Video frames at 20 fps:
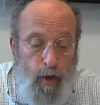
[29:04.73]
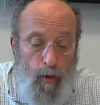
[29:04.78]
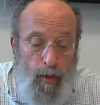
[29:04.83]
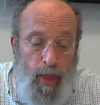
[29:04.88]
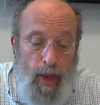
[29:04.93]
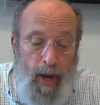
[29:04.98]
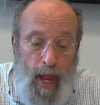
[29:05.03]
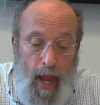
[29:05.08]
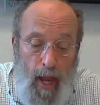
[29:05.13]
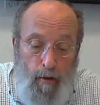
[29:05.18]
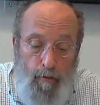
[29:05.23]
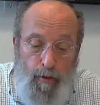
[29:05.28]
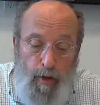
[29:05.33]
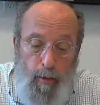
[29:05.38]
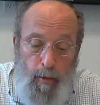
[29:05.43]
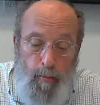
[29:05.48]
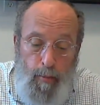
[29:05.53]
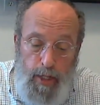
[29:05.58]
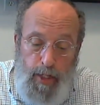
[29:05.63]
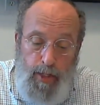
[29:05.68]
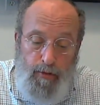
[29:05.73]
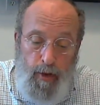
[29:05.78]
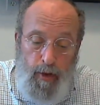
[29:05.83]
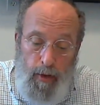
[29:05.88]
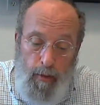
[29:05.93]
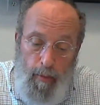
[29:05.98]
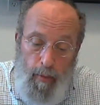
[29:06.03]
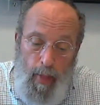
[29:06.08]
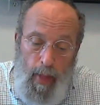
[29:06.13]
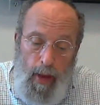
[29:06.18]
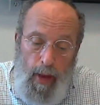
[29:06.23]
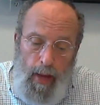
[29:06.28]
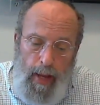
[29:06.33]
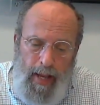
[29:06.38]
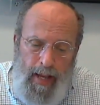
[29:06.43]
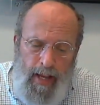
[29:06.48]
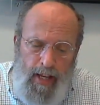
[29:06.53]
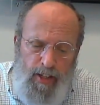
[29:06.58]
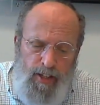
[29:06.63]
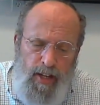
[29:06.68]
view that every mitzvah
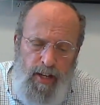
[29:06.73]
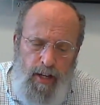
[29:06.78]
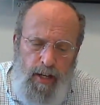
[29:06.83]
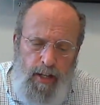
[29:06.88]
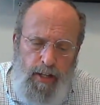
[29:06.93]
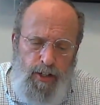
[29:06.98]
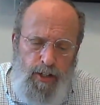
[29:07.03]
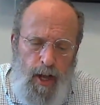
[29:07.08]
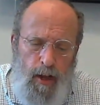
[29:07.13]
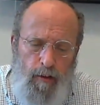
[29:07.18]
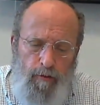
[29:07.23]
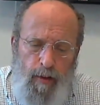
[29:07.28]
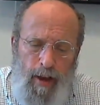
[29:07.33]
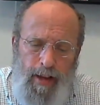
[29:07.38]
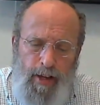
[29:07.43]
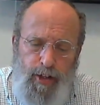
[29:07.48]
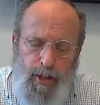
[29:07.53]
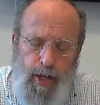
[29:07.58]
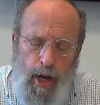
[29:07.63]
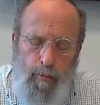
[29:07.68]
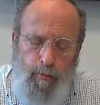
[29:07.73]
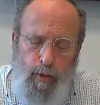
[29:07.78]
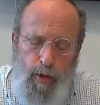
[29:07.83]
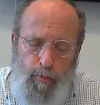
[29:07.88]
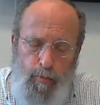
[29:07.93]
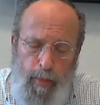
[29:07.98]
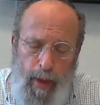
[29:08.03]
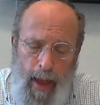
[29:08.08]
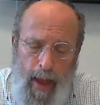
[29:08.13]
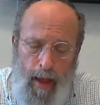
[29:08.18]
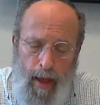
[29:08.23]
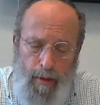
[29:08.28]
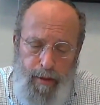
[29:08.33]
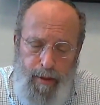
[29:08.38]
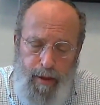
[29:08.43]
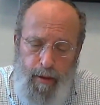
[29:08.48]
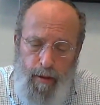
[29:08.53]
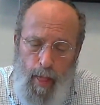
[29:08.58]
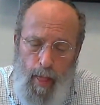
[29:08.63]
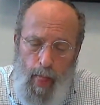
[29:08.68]
is in itself a separate
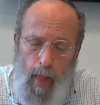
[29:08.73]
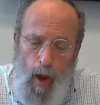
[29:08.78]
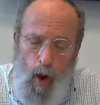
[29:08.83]
path